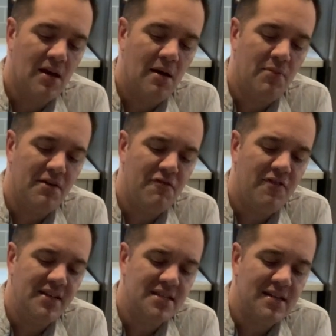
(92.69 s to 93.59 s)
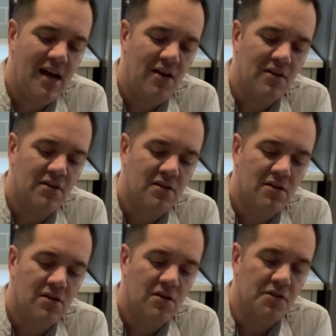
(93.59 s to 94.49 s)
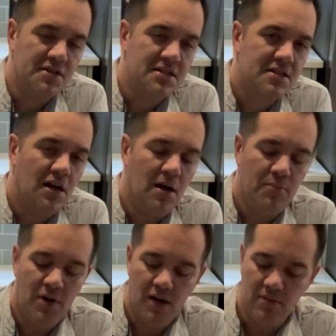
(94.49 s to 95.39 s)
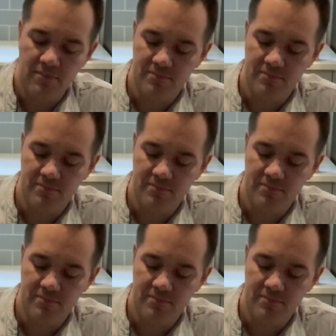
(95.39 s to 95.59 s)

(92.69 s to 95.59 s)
and put it face down on the discard pile.